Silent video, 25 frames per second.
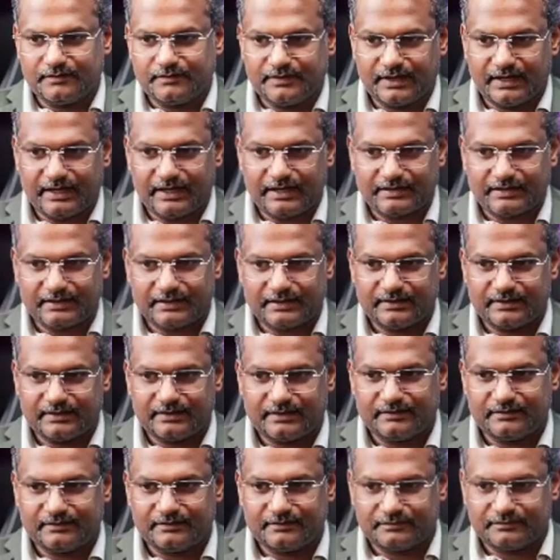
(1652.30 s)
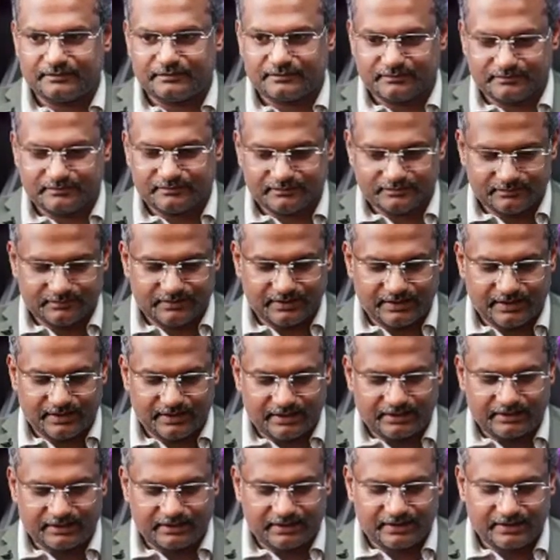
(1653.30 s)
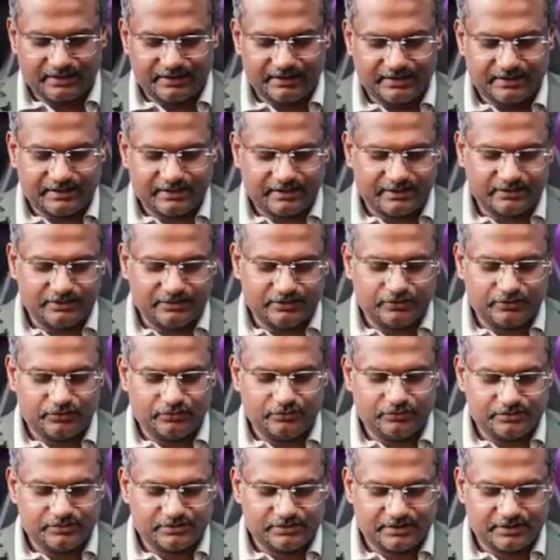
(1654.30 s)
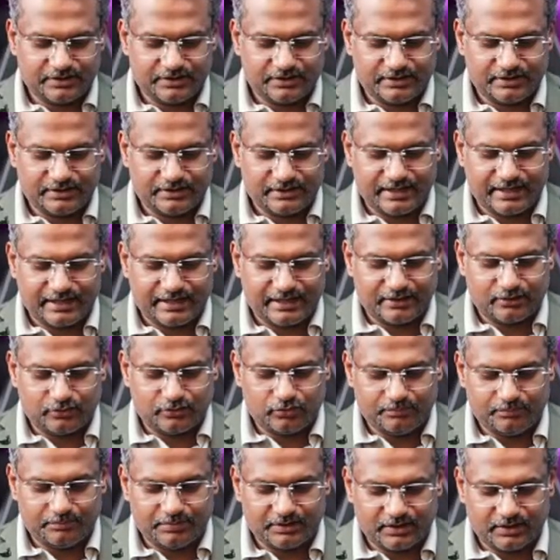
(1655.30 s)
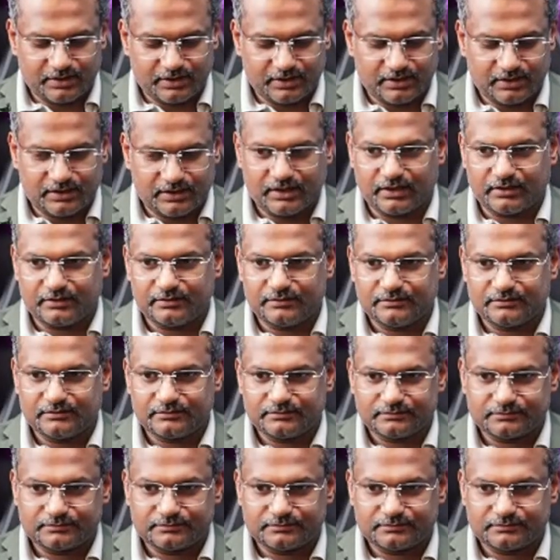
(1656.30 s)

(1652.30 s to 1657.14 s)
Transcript: that I can use in Nano Banana